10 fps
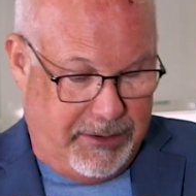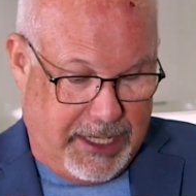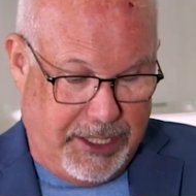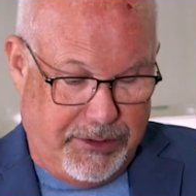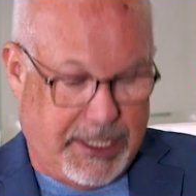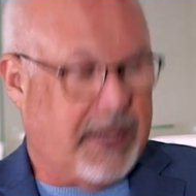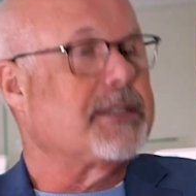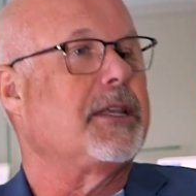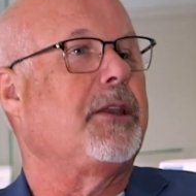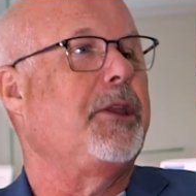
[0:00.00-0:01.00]
can you tell
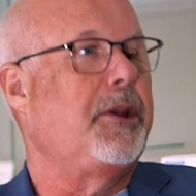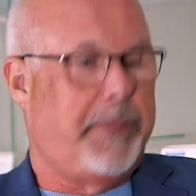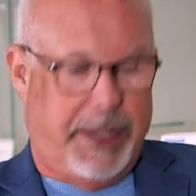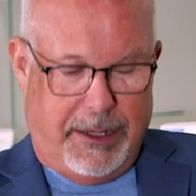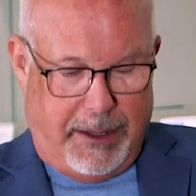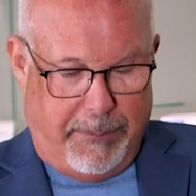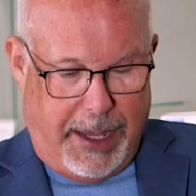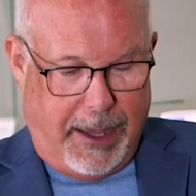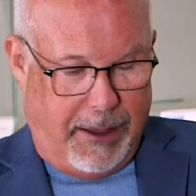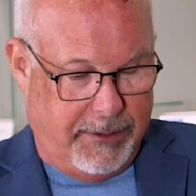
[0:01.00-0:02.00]
us a little bit
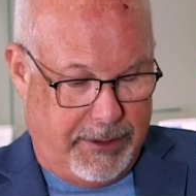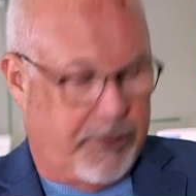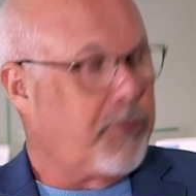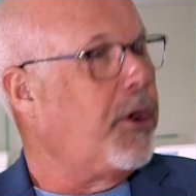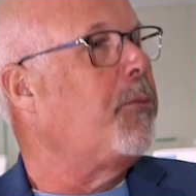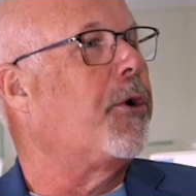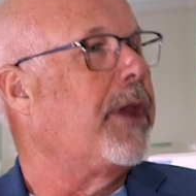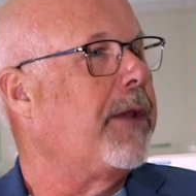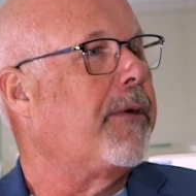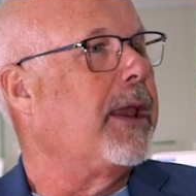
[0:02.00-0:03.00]
about the room we're
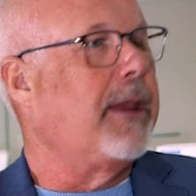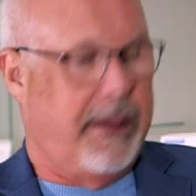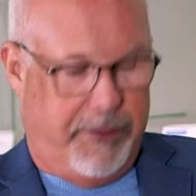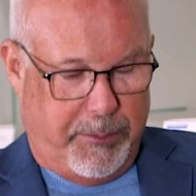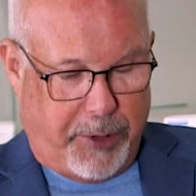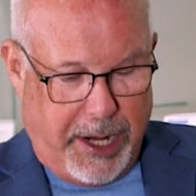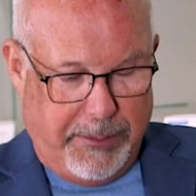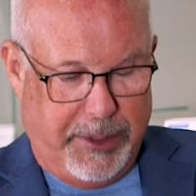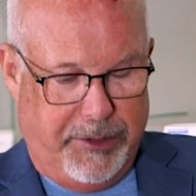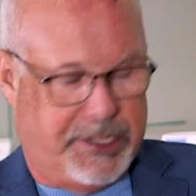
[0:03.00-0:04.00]
in right now, the
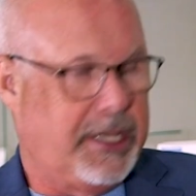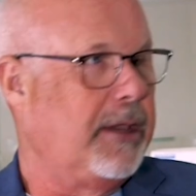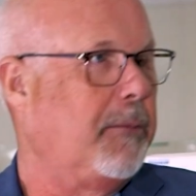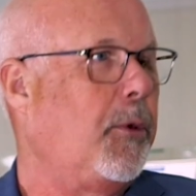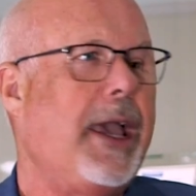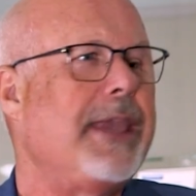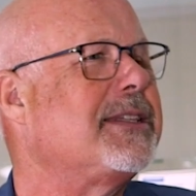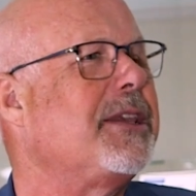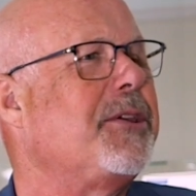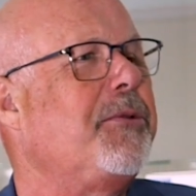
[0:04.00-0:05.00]
Brain Museum? Why
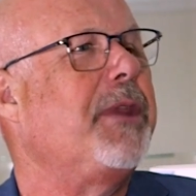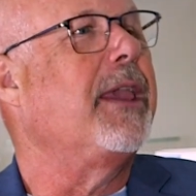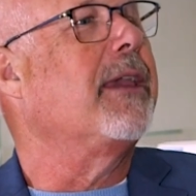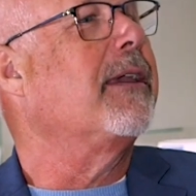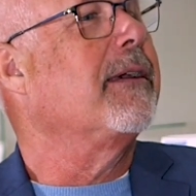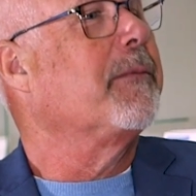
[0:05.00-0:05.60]
is it unique?